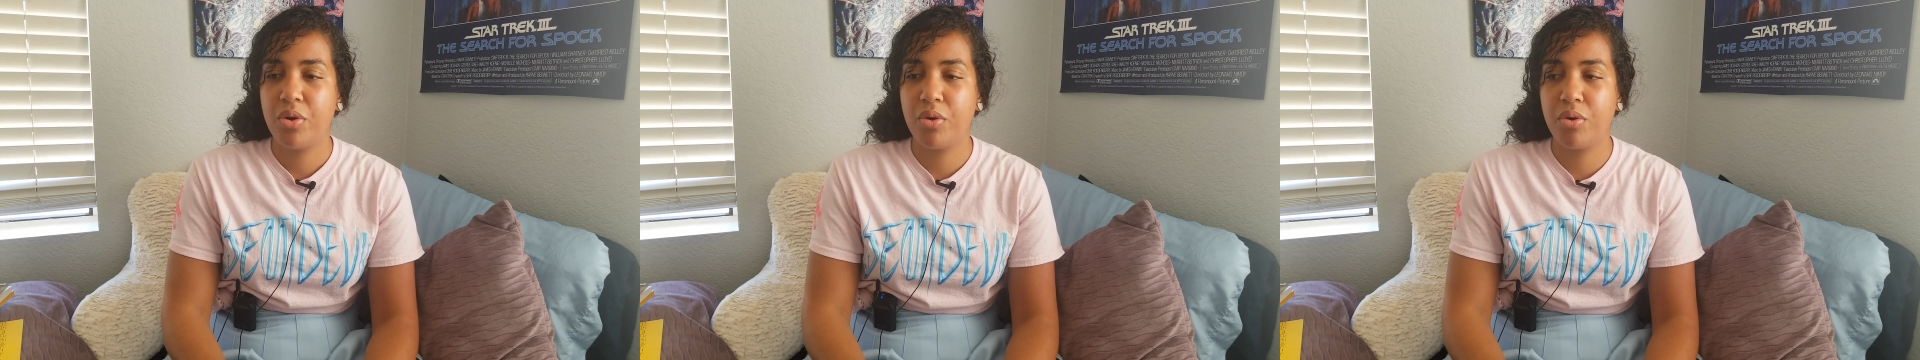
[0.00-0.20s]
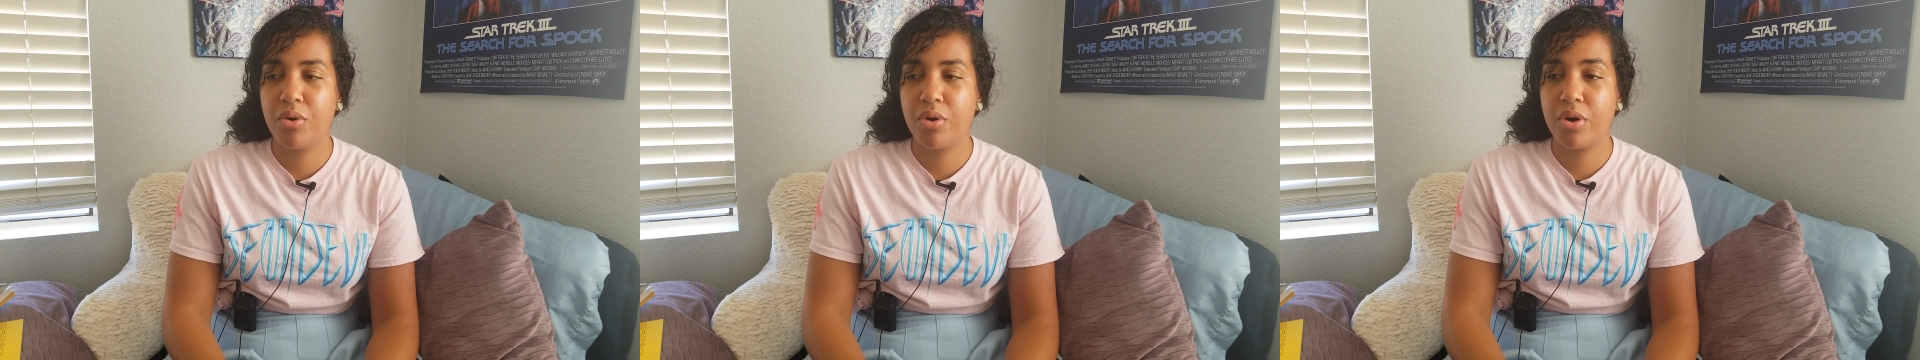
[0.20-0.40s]

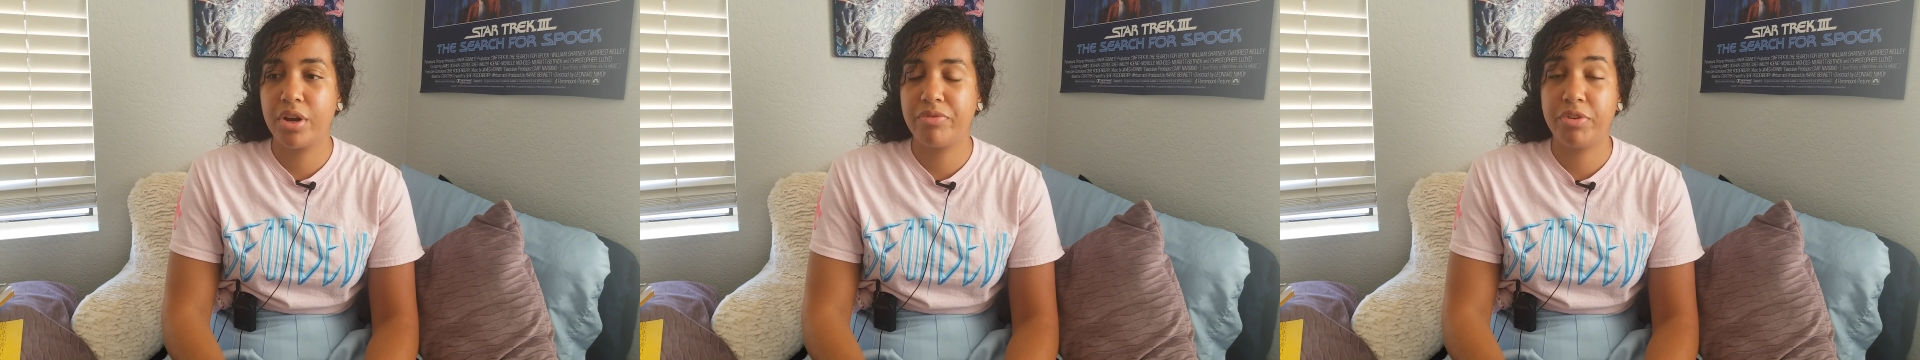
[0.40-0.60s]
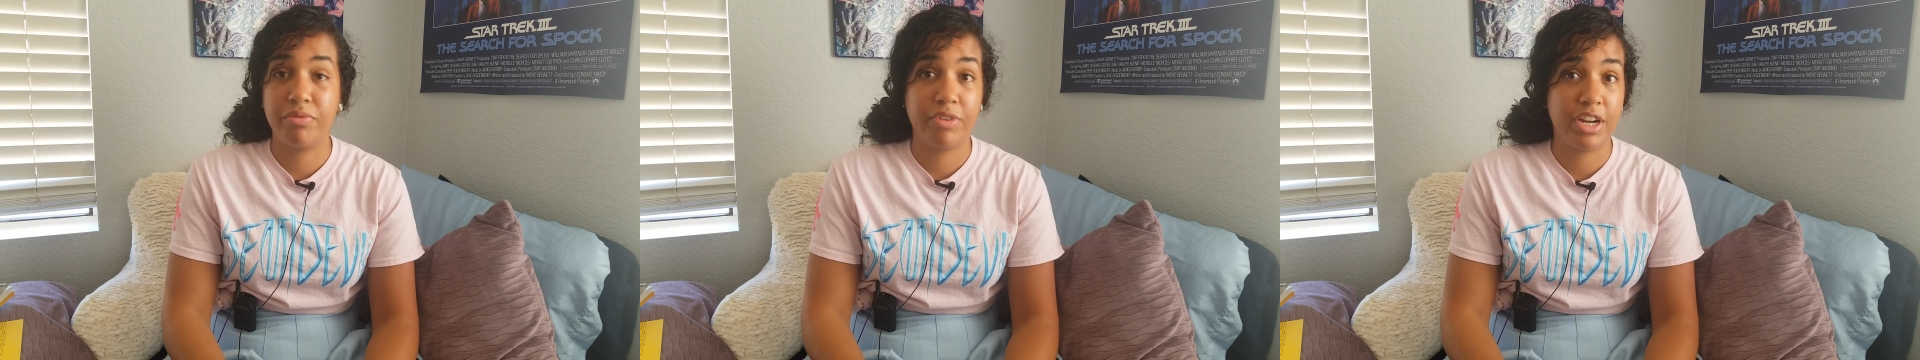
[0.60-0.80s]
or
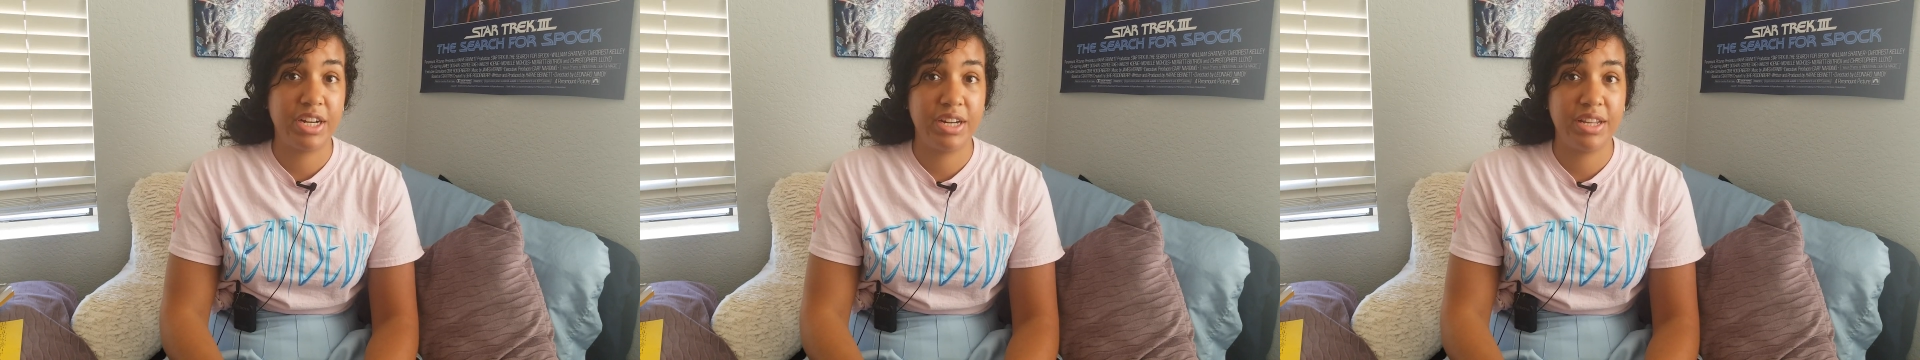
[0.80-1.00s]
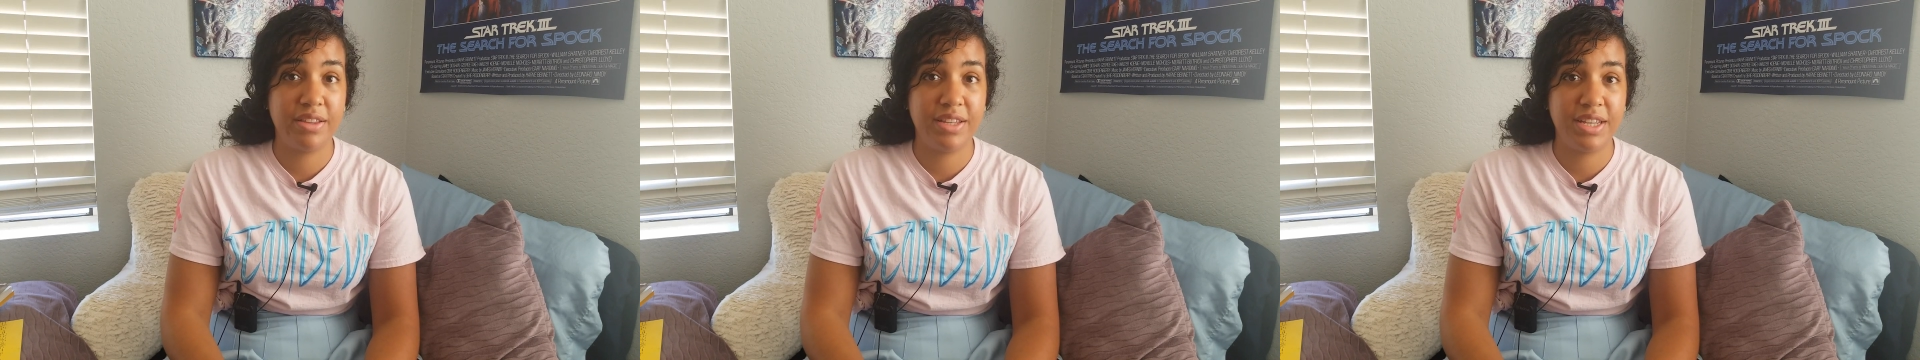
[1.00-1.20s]
if you've read
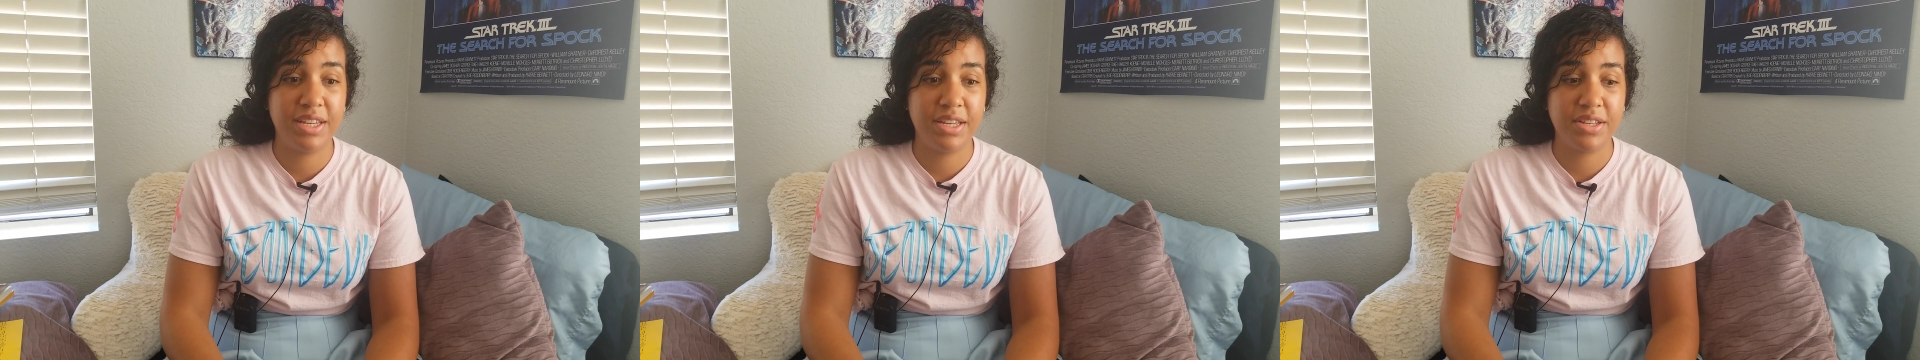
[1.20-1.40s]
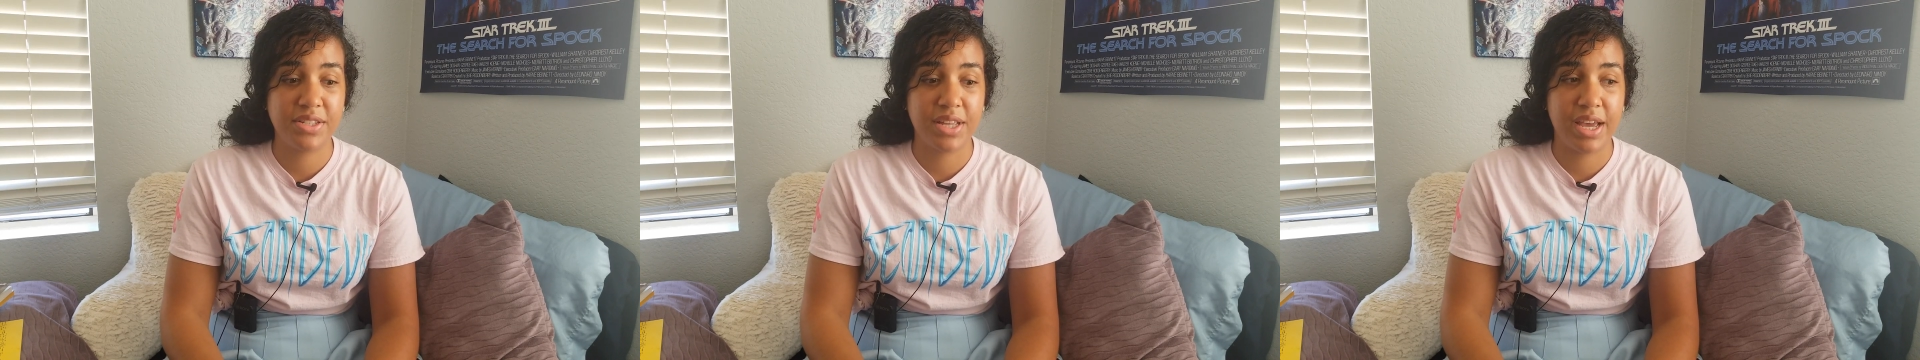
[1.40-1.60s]
any of
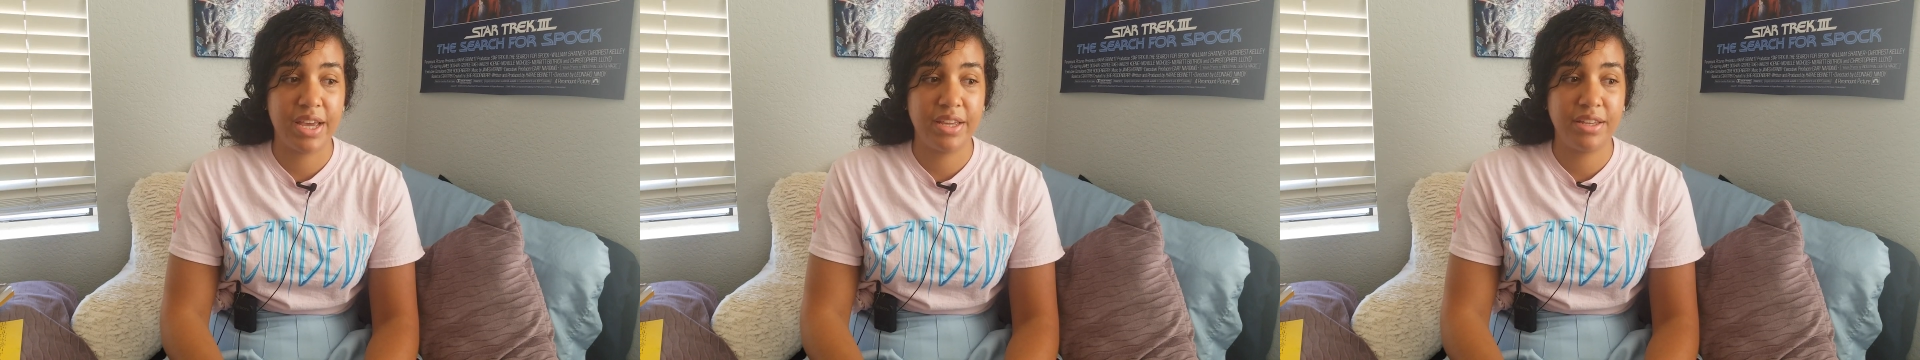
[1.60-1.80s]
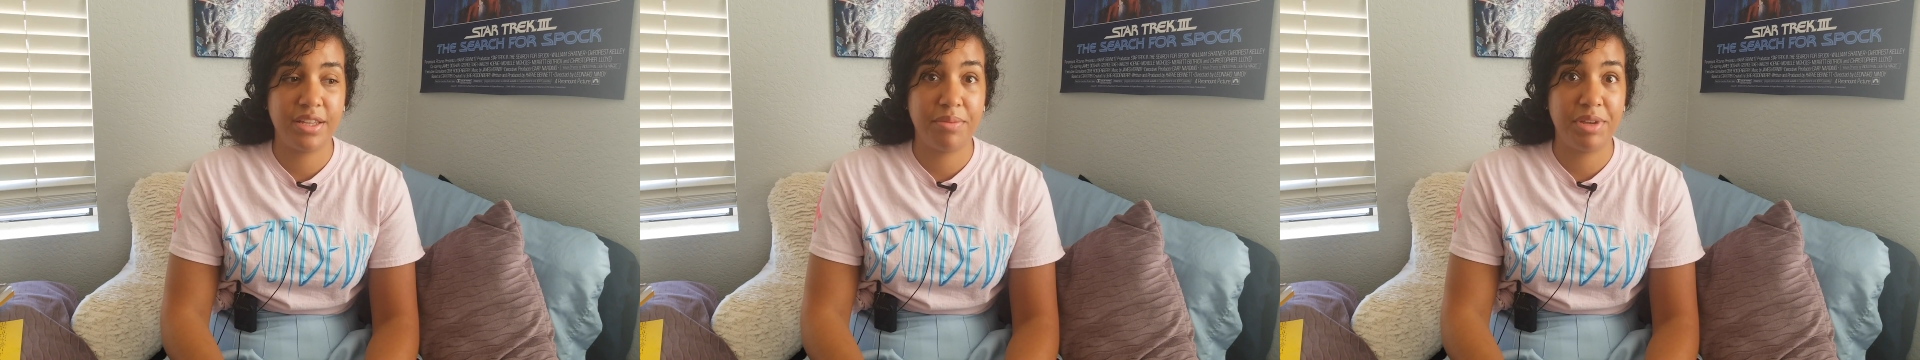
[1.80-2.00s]
these,
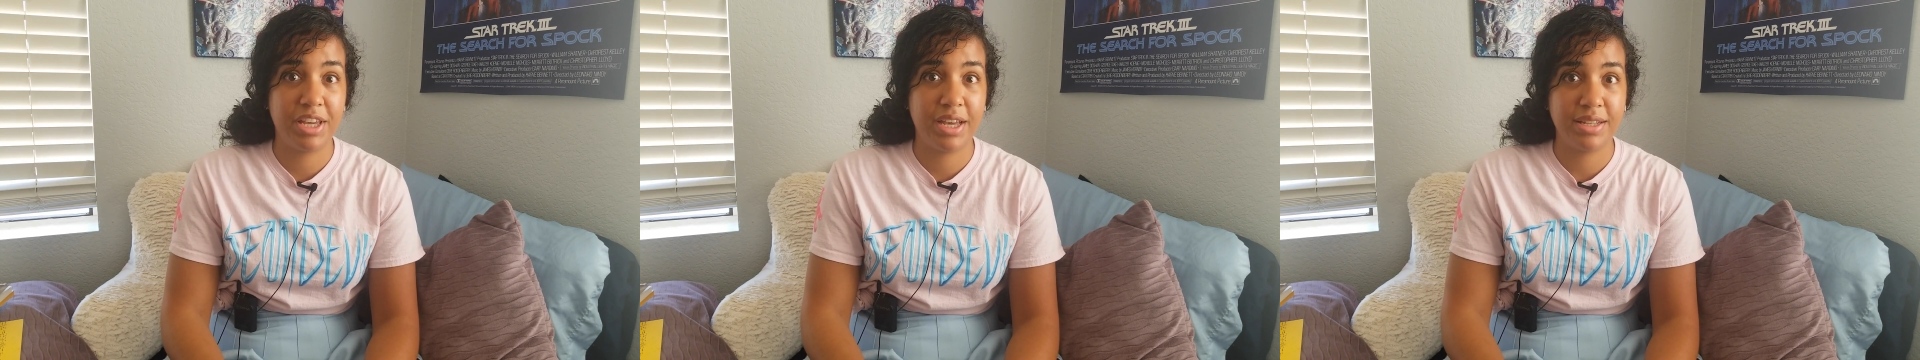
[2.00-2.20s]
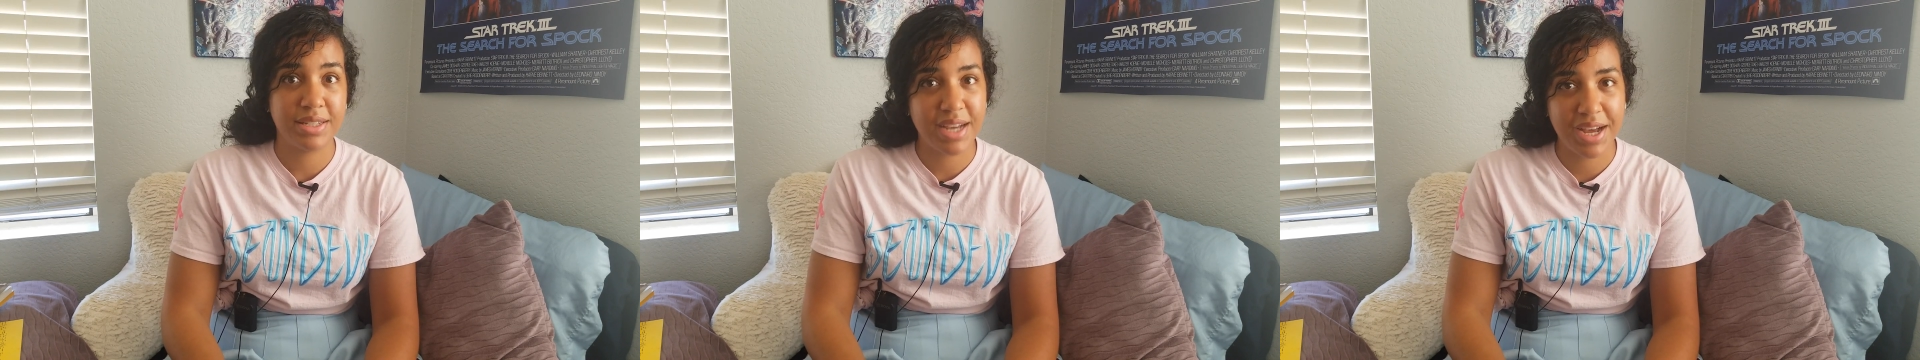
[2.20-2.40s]
like give me a
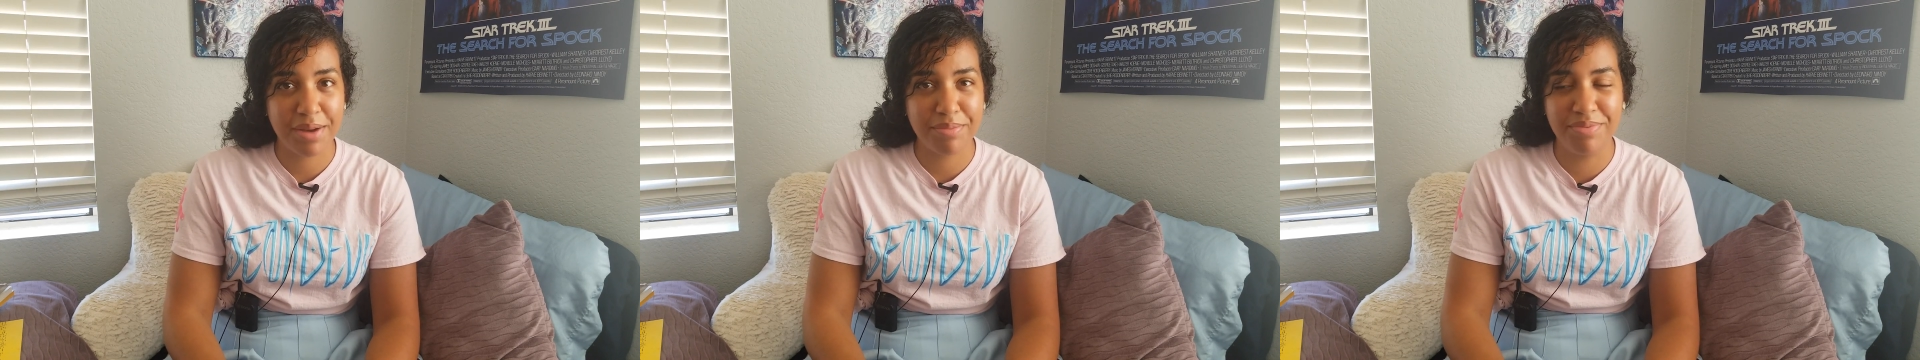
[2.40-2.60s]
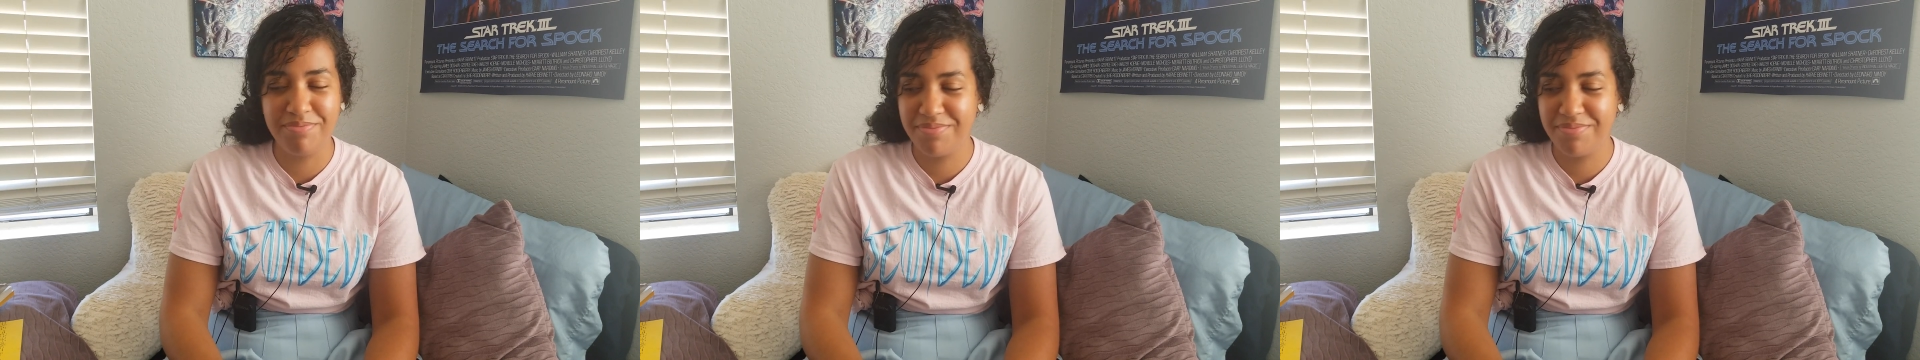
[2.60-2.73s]
heads up.